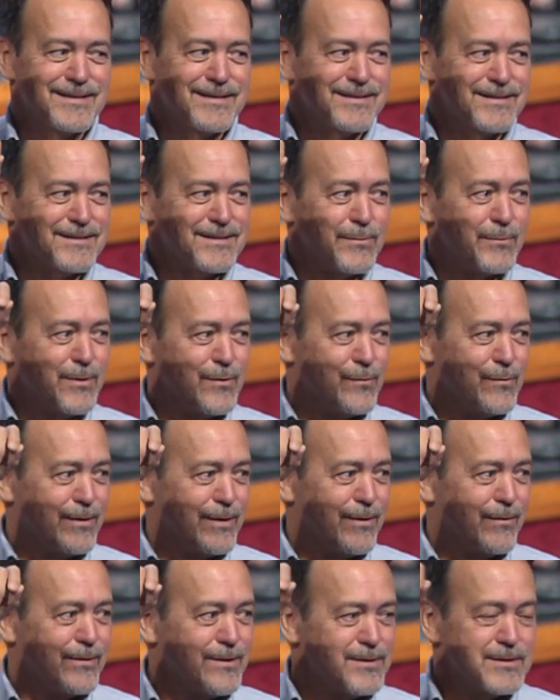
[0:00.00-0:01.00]
Some of you will
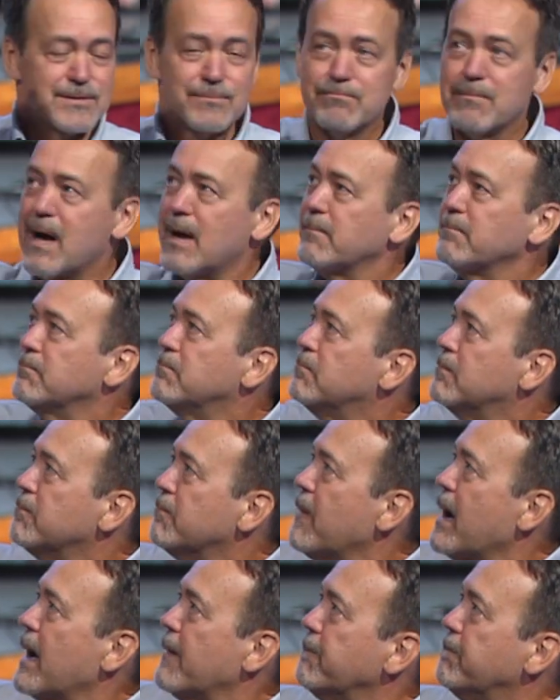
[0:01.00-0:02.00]
know this. Mom,
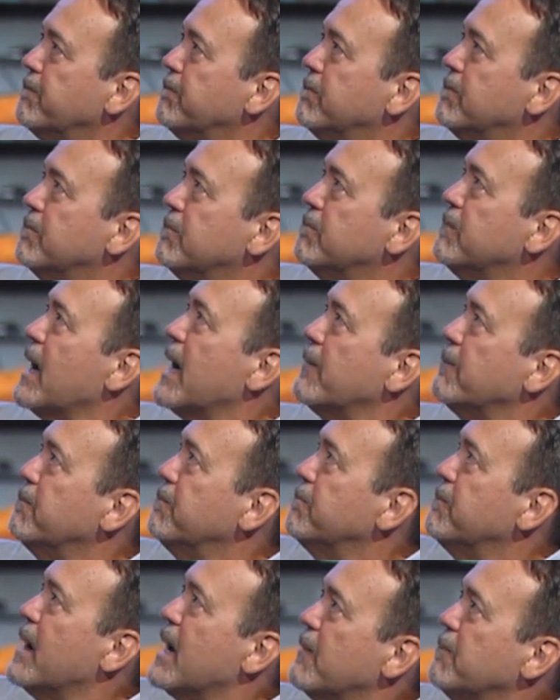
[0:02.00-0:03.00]
mom, mom,
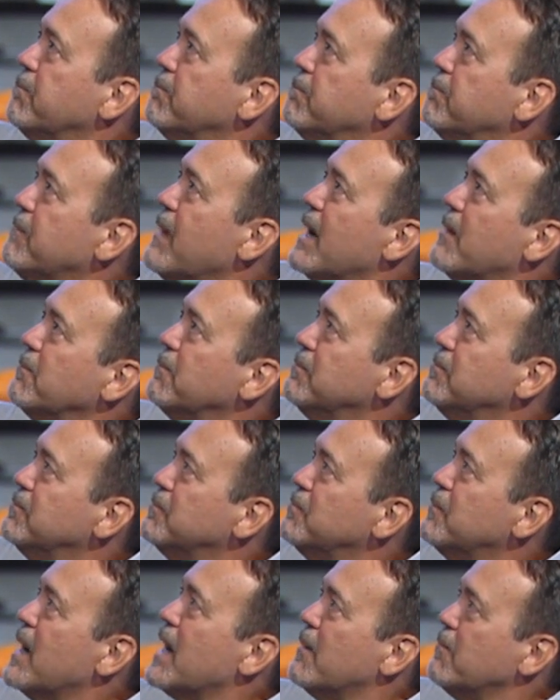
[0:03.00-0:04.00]
mom, mom,
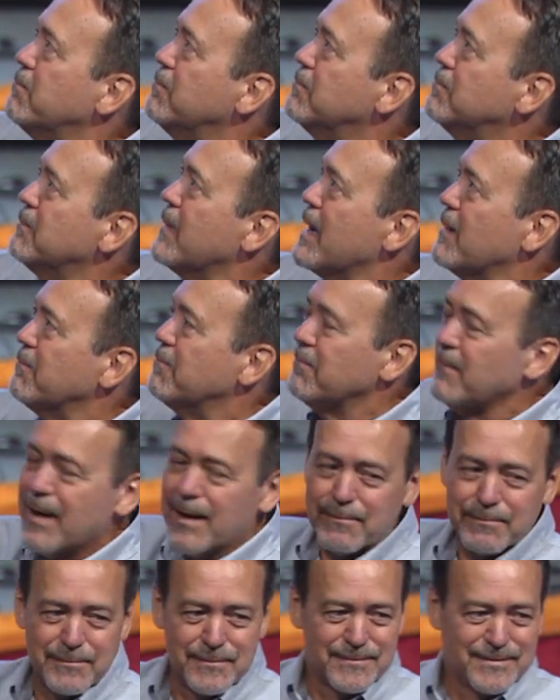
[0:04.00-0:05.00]
mom, mom,
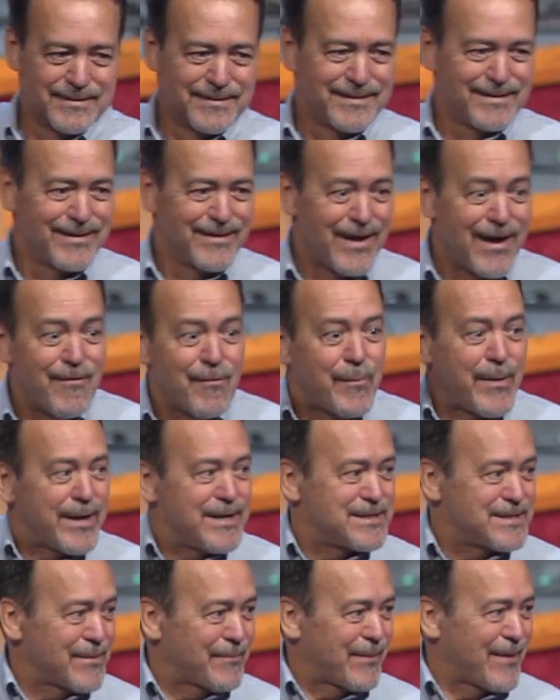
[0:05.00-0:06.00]
mom. You know,
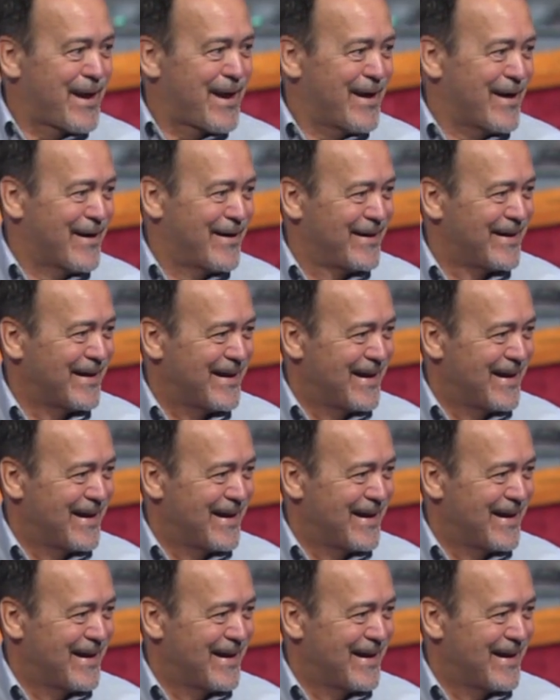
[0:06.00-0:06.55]
everybody's up there.